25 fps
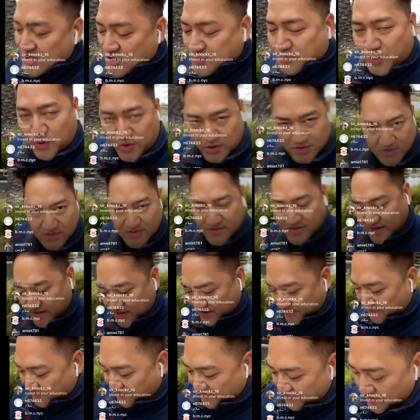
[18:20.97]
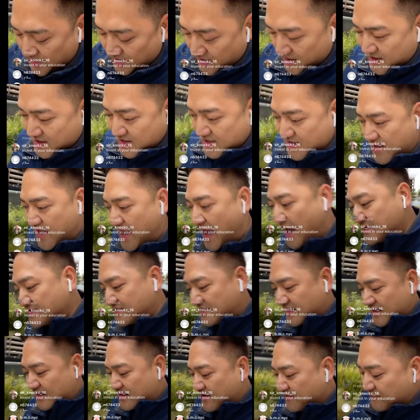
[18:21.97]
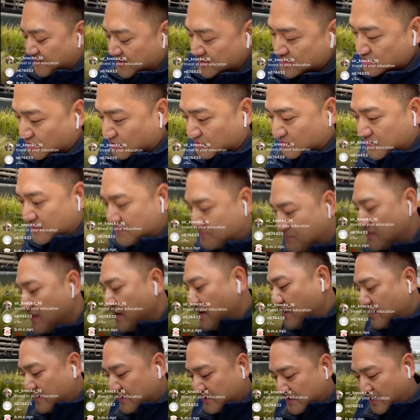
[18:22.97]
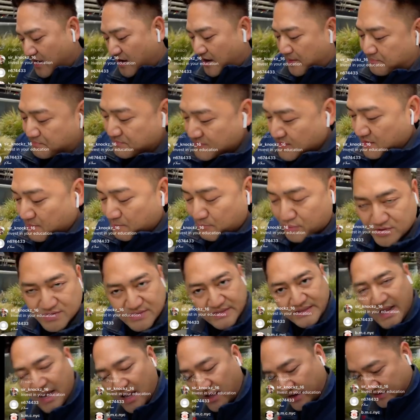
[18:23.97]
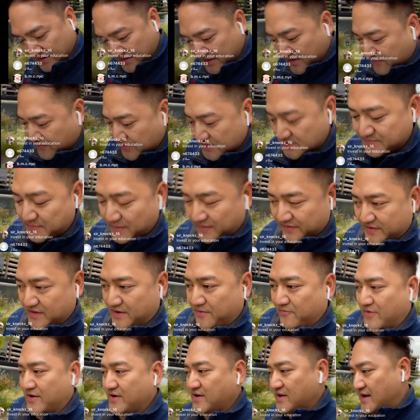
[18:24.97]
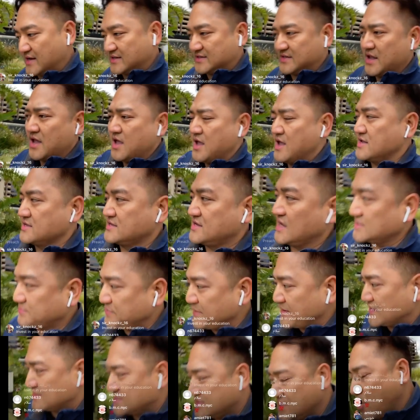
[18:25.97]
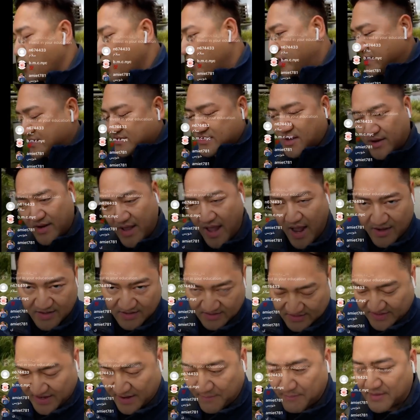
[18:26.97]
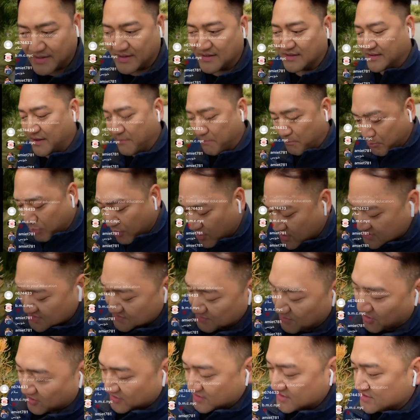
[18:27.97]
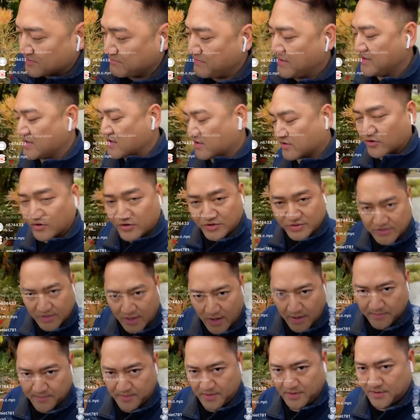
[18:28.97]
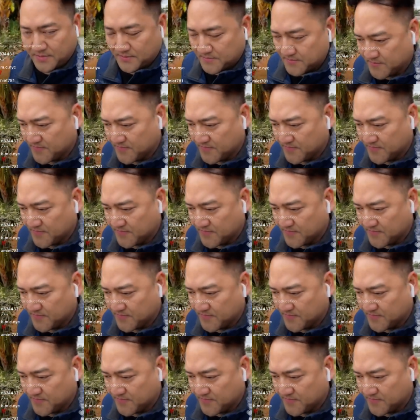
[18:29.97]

Each person indiv- uh, has an individual uh, personality difference about them, right, guys? Just because someone is not academically book smart doesn't mean that they're dumb.